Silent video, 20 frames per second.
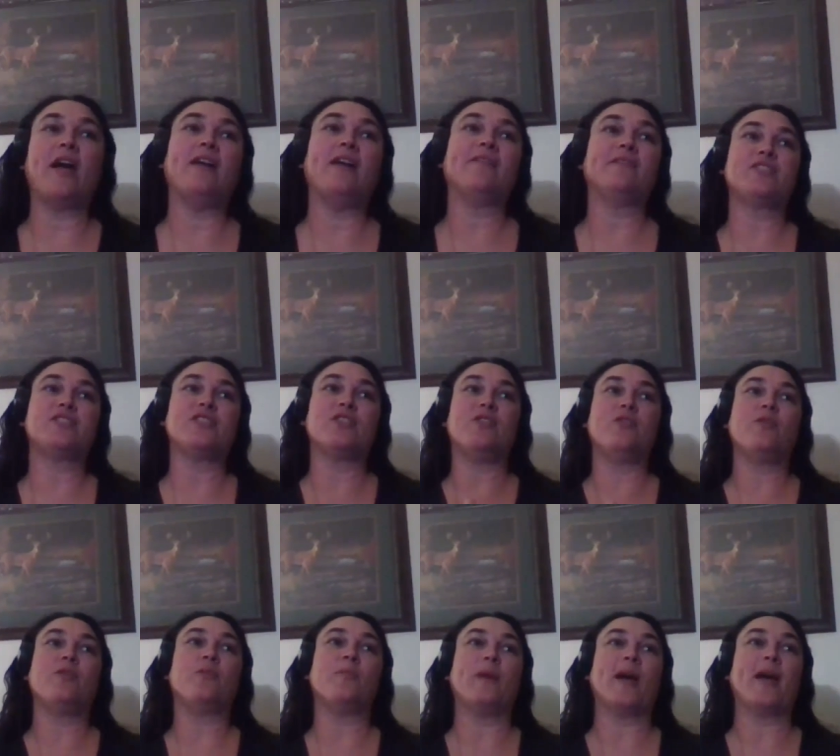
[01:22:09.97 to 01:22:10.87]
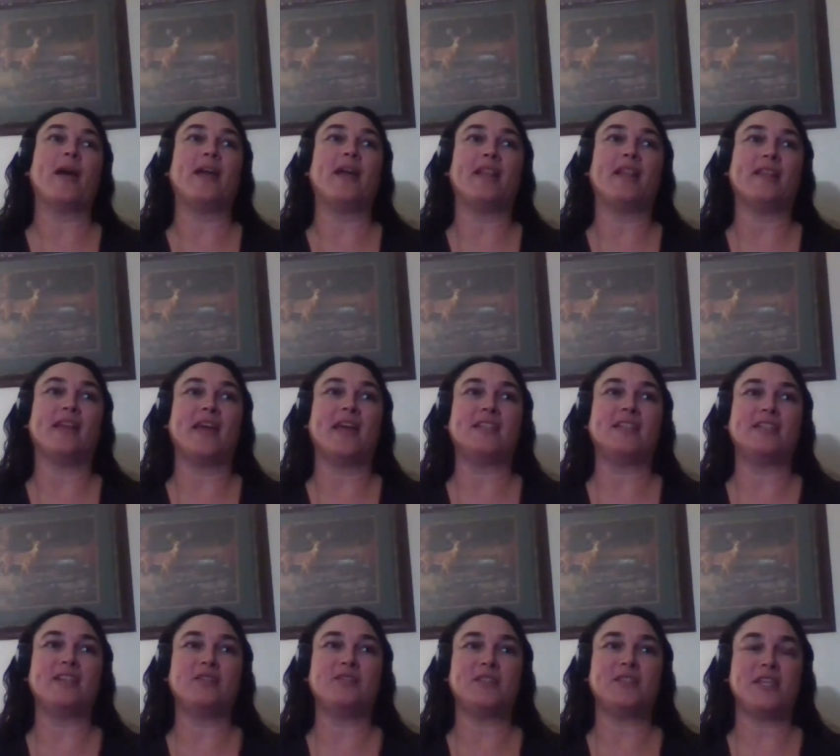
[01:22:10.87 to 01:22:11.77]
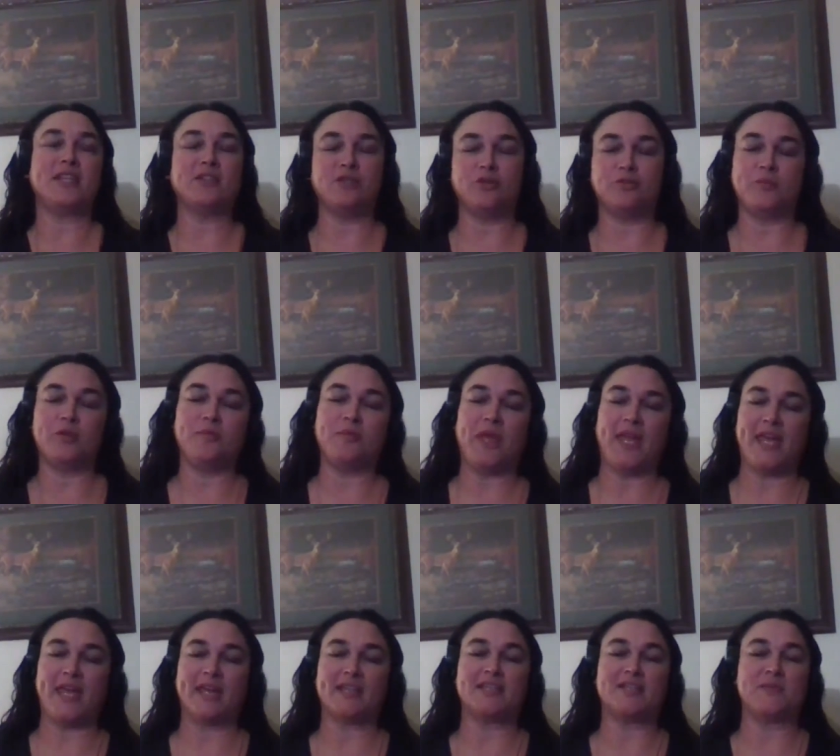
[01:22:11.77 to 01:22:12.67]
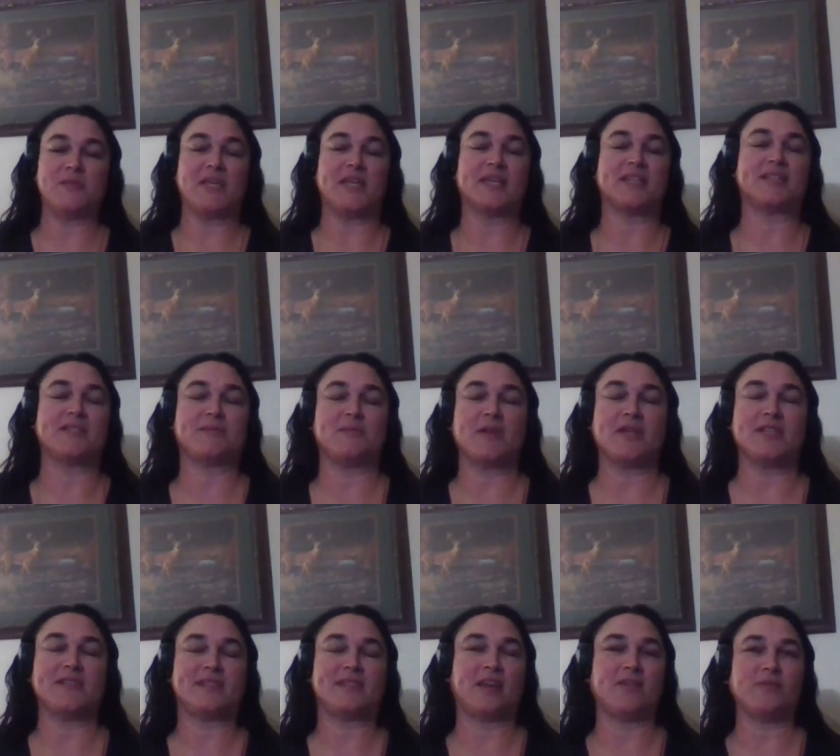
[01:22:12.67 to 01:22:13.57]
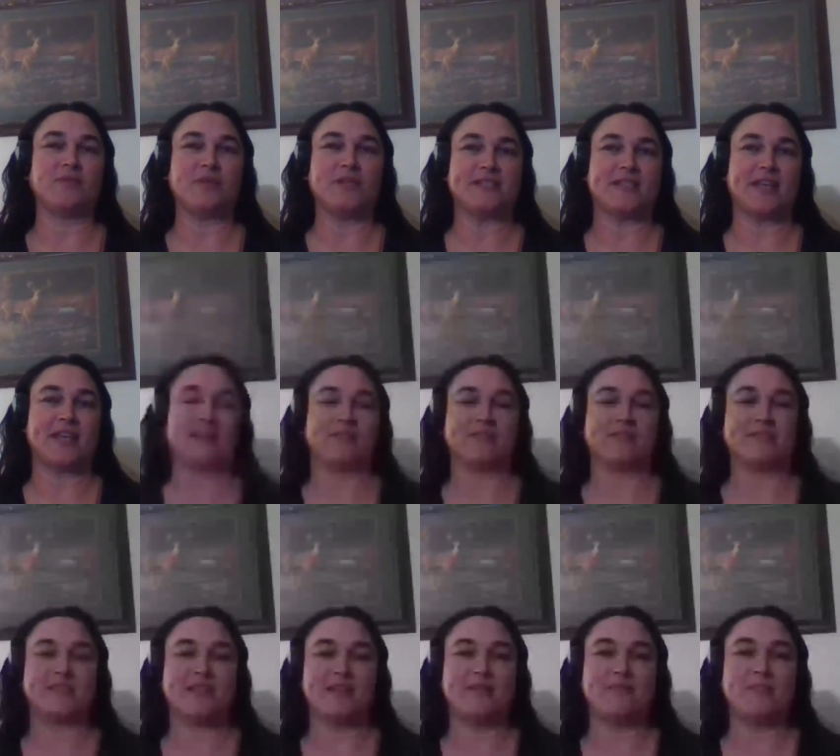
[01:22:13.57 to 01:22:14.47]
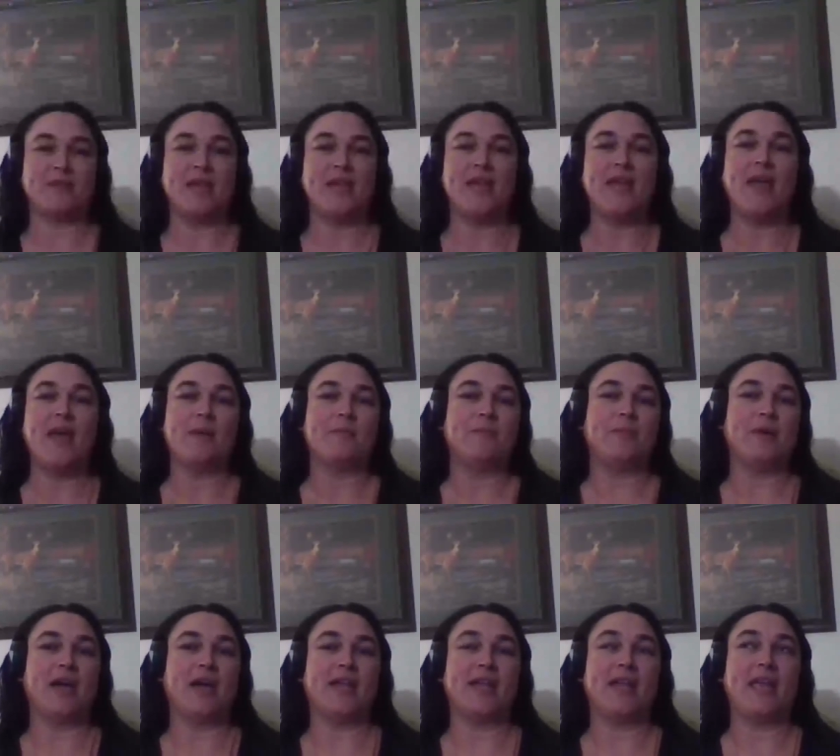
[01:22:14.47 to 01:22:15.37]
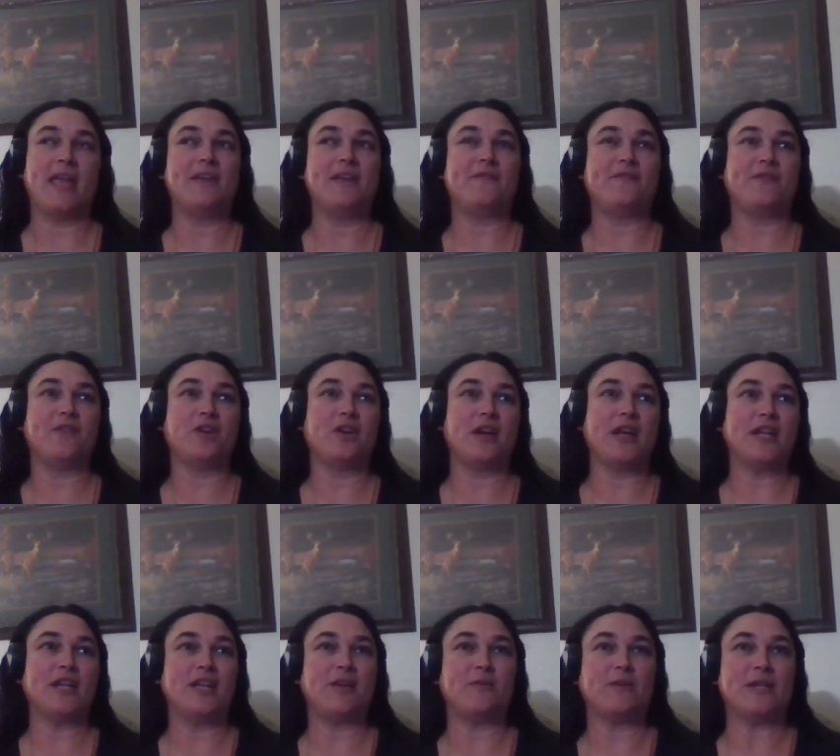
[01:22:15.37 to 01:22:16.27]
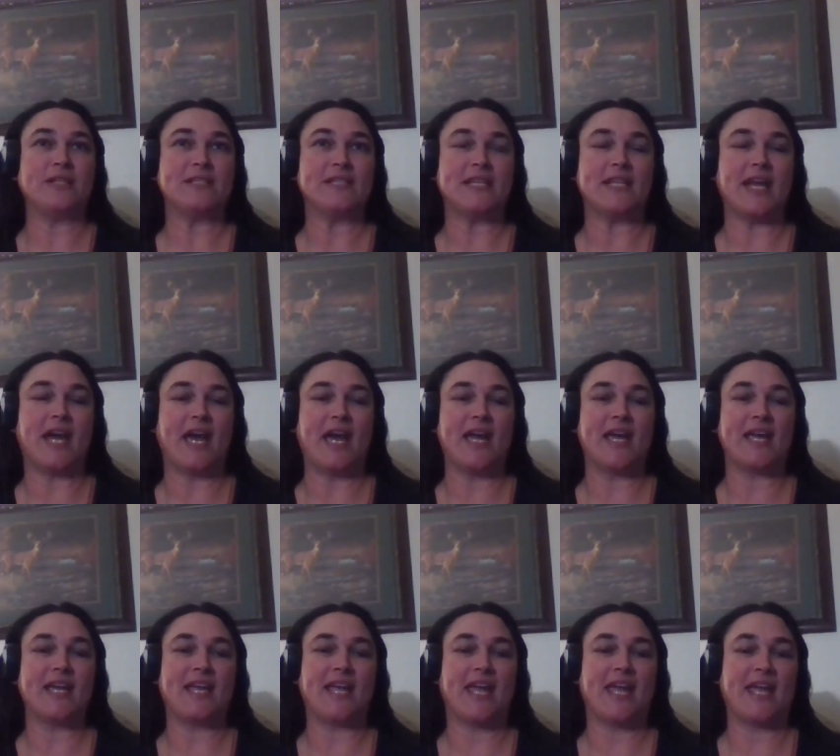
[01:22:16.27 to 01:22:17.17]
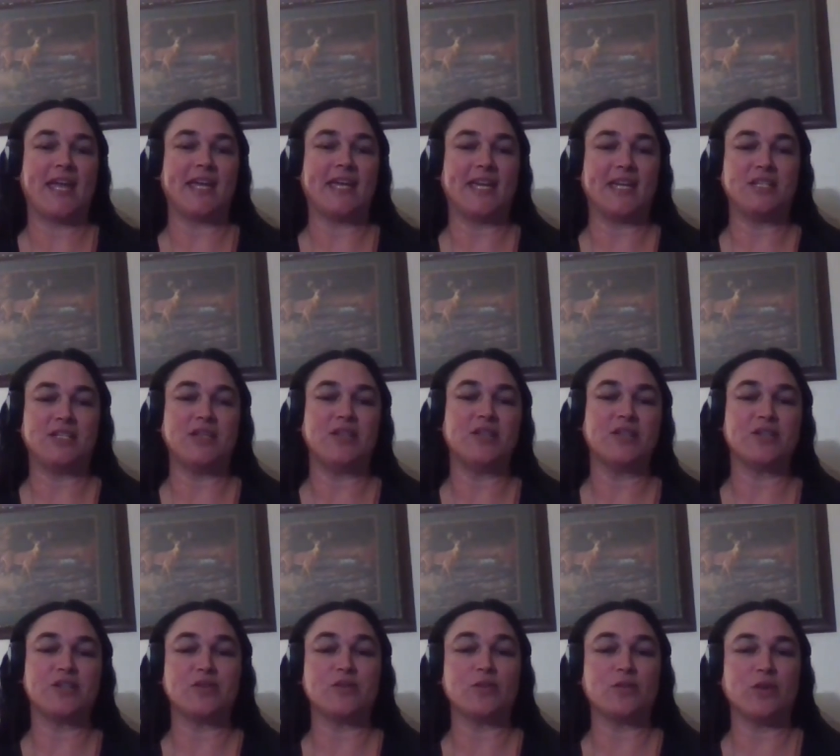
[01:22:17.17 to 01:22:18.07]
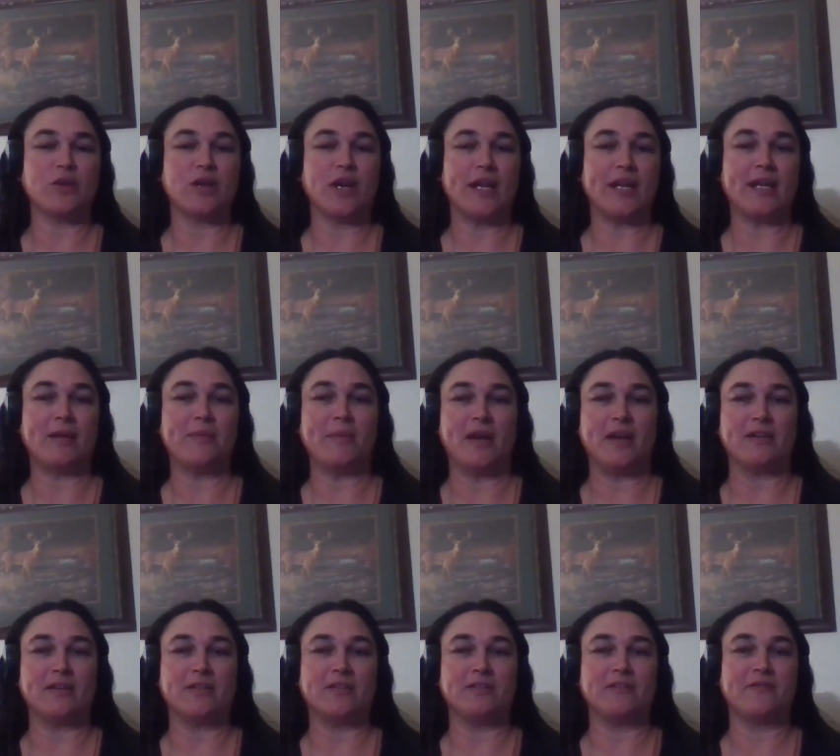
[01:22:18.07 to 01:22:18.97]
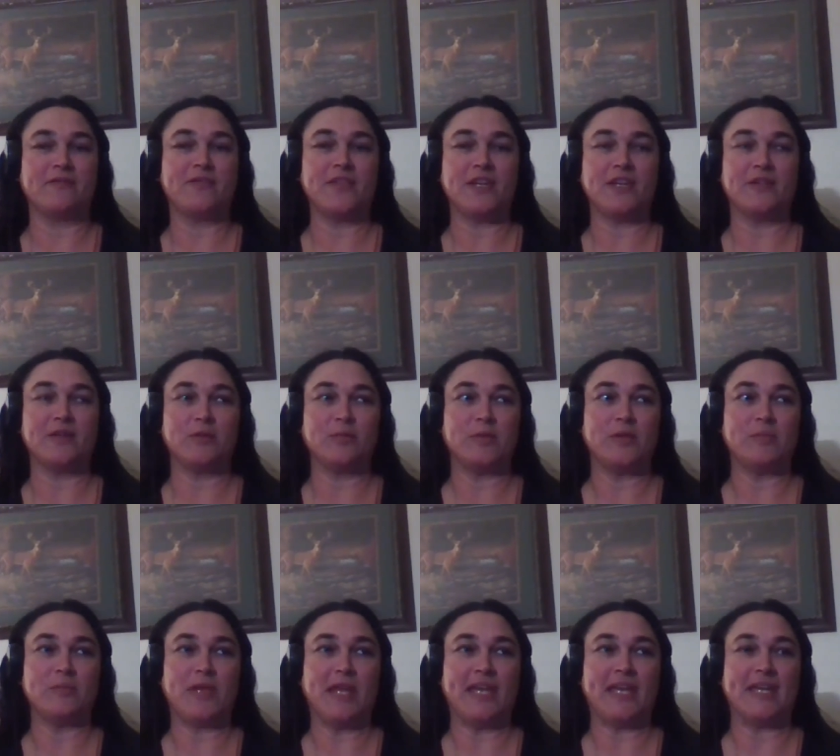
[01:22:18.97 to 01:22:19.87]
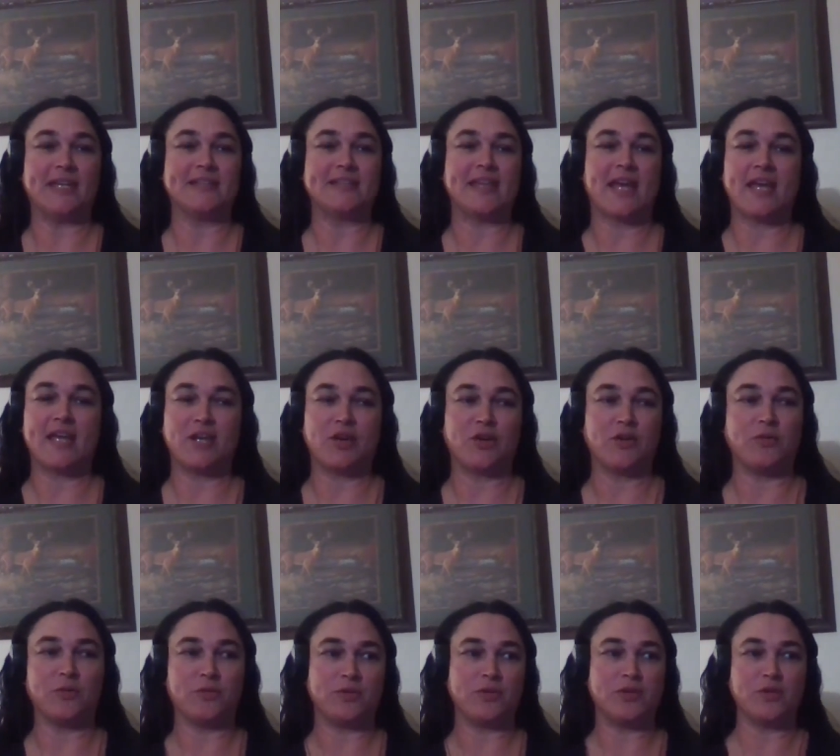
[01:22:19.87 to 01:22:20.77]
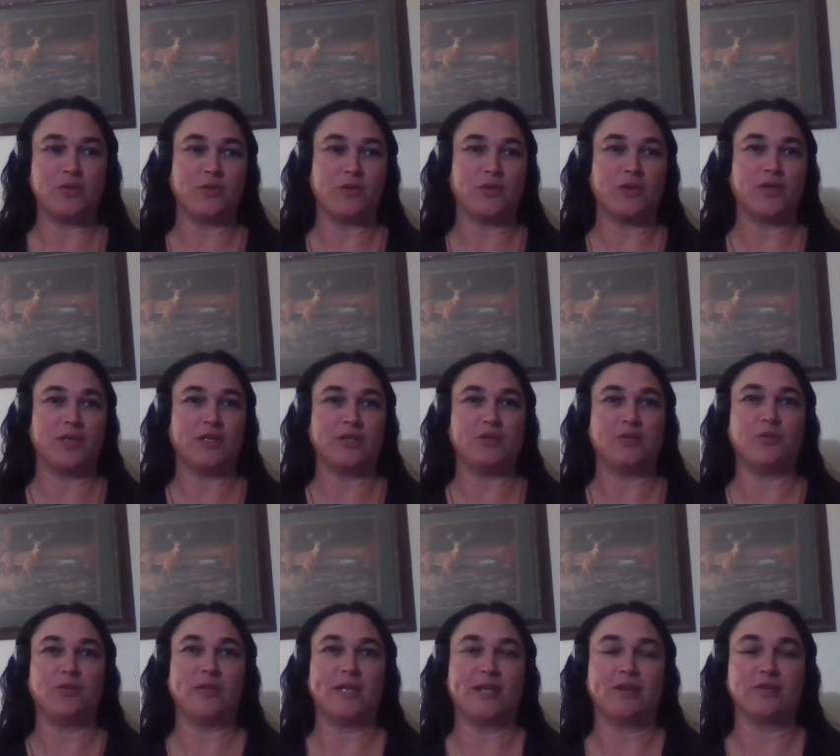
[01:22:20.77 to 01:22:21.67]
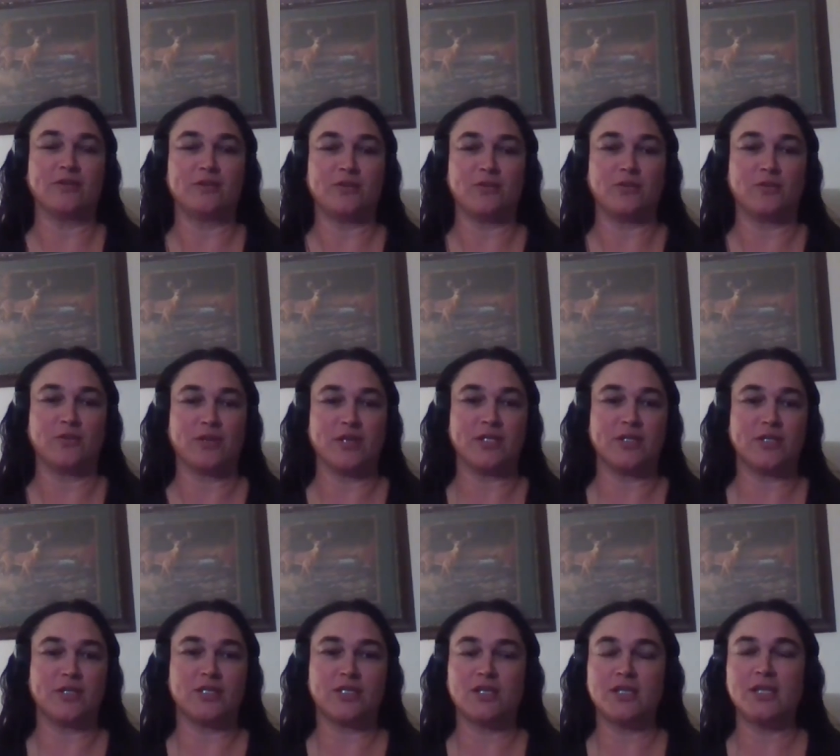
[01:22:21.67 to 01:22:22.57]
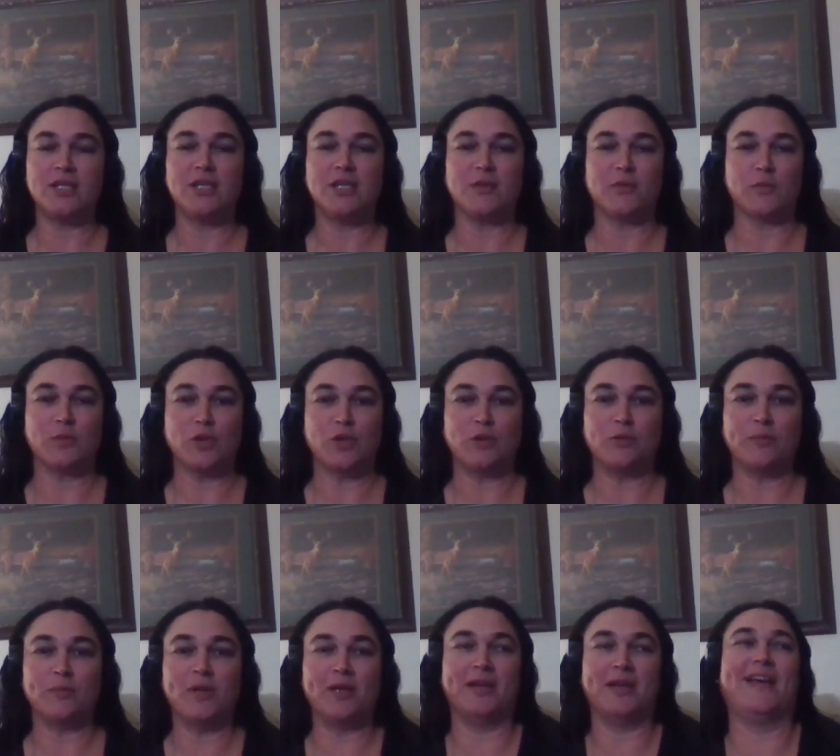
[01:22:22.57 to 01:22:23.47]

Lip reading: I like to use the aluminum cans because my son recycles them. But if for any reason I can't get to the store and I'm out of the aluminum cans, I go to the 2-liter storage room.